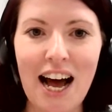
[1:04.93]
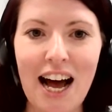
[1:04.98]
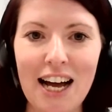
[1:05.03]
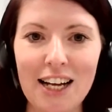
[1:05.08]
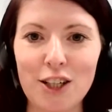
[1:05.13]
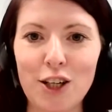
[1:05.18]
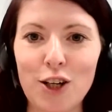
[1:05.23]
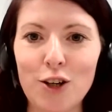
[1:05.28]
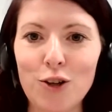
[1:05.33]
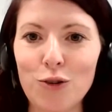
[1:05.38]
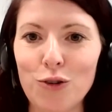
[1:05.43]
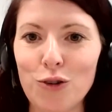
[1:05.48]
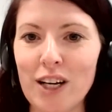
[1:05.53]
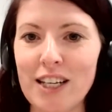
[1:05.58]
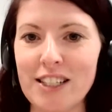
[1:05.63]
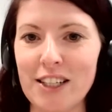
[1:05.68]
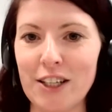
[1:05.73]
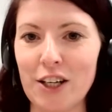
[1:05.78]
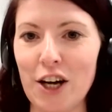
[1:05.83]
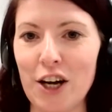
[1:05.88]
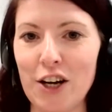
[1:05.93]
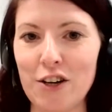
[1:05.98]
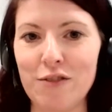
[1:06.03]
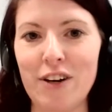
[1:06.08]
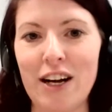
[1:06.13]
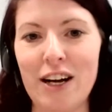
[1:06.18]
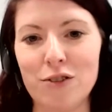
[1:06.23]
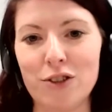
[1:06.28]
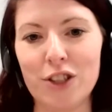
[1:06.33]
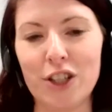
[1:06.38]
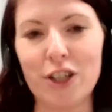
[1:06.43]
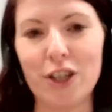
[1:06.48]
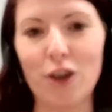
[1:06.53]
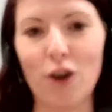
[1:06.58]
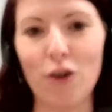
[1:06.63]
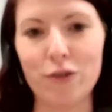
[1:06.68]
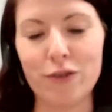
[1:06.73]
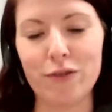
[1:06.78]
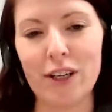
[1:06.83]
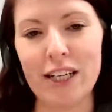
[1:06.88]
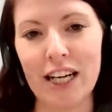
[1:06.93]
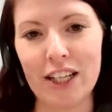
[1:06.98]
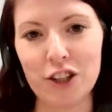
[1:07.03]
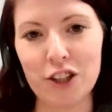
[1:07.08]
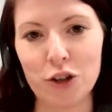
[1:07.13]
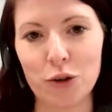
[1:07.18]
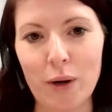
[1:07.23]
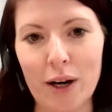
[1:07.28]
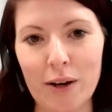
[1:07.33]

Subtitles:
And Laura is a co-founder of a financial